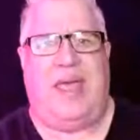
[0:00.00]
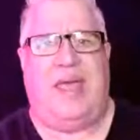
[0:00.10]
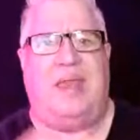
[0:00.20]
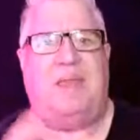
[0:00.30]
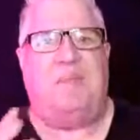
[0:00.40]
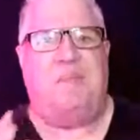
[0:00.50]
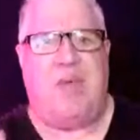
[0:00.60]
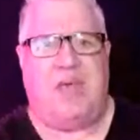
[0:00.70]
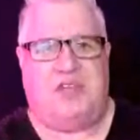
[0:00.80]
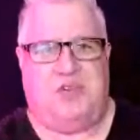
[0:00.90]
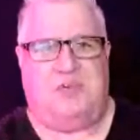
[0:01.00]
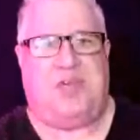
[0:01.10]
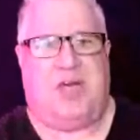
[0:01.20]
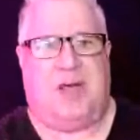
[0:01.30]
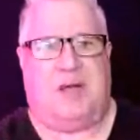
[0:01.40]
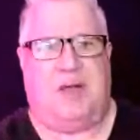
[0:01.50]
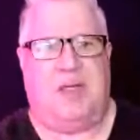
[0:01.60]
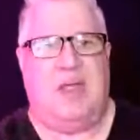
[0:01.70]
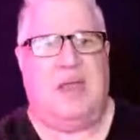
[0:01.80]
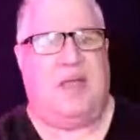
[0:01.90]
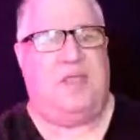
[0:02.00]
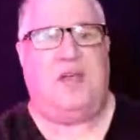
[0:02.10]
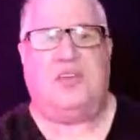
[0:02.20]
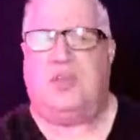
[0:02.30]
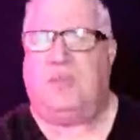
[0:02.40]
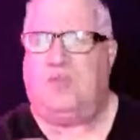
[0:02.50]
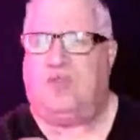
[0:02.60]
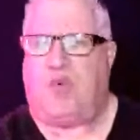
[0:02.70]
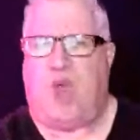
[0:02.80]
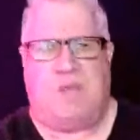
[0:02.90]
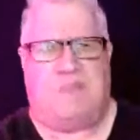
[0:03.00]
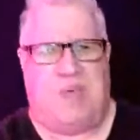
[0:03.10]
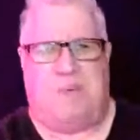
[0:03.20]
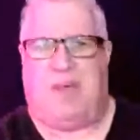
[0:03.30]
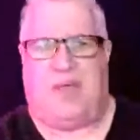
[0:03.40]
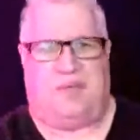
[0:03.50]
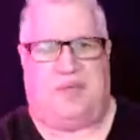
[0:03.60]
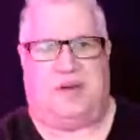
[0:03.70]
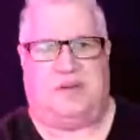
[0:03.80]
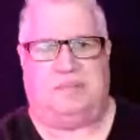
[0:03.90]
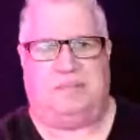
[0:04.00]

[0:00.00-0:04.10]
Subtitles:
And it makes you tired. Now, there's some great people out there